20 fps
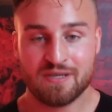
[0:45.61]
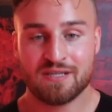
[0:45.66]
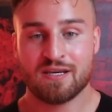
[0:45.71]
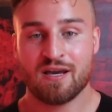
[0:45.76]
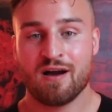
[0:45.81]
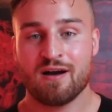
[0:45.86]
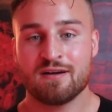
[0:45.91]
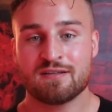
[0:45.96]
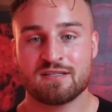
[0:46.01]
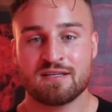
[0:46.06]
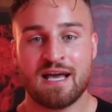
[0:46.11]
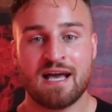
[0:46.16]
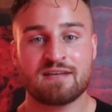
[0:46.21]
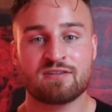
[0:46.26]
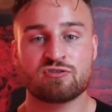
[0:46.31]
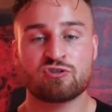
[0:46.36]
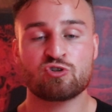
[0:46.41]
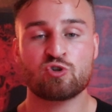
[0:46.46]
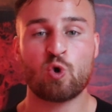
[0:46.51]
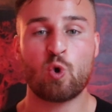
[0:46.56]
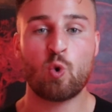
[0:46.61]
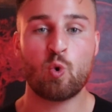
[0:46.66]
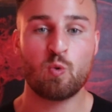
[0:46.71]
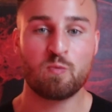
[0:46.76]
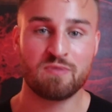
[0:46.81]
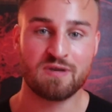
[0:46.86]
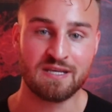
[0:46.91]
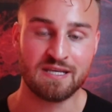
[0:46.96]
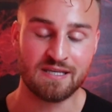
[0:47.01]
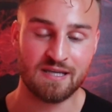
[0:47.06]
because it has so
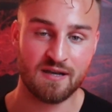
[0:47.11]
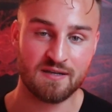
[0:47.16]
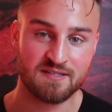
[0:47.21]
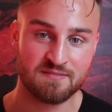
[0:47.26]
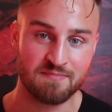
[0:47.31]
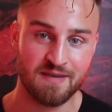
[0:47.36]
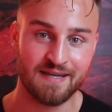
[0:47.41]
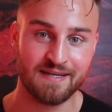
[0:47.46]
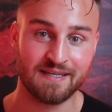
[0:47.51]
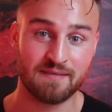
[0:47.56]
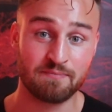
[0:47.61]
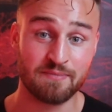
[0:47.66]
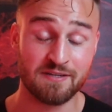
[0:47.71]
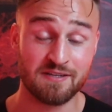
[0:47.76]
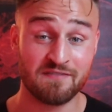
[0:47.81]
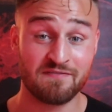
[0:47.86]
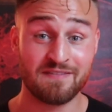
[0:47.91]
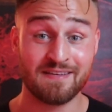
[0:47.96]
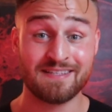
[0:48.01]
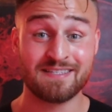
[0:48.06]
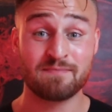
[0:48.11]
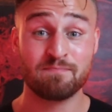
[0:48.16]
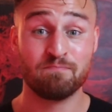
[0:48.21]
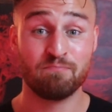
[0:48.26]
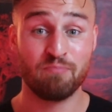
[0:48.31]
many cosmetic benefits,